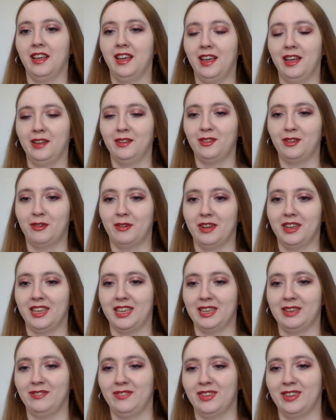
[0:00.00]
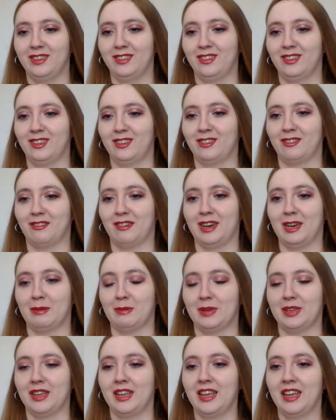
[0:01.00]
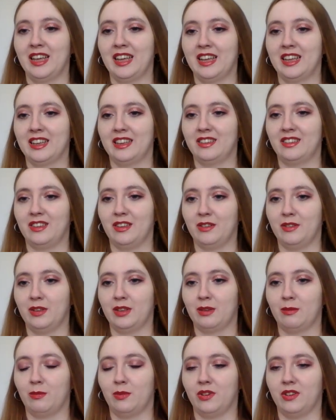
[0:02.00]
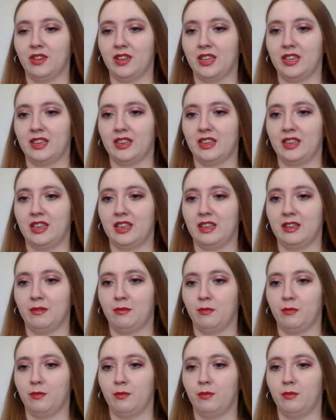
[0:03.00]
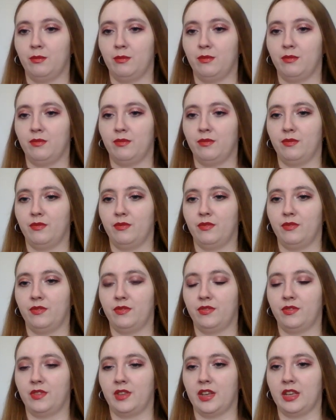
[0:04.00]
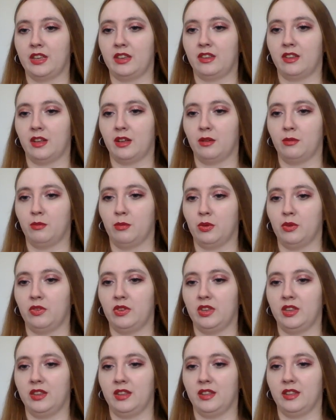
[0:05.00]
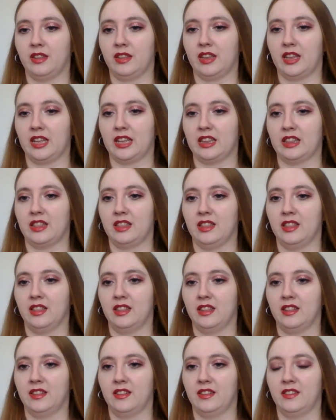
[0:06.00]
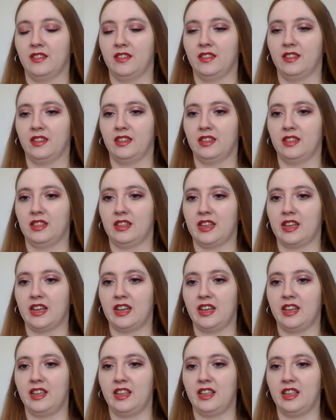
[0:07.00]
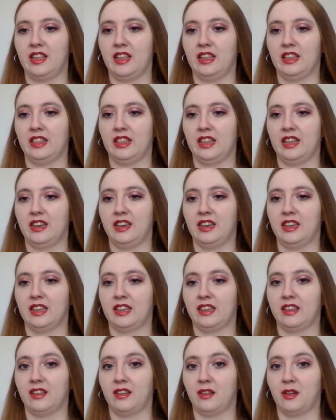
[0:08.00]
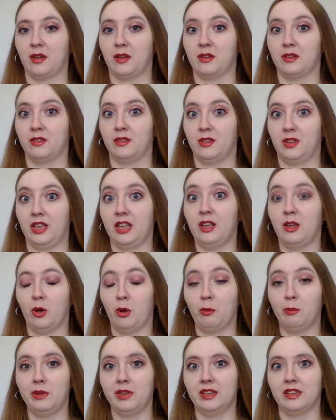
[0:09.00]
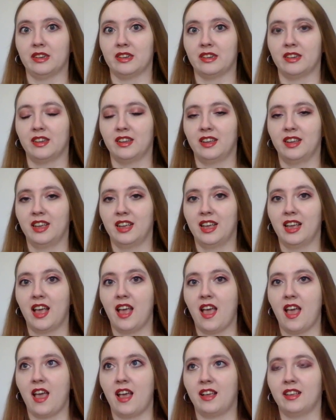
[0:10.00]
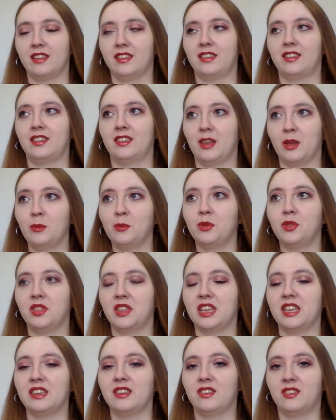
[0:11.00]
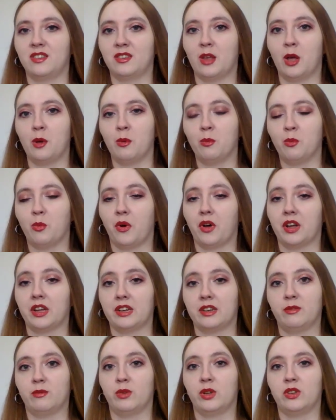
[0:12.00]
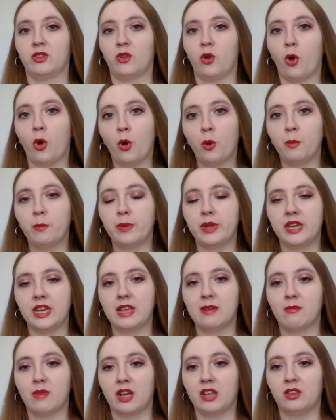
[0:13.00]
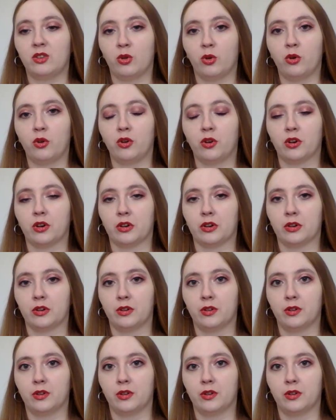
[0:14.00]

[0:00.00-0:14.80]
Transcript: do I even describe it? So it's more like it, I saw it moving like that, and then it opened. Something, someone was opening my door,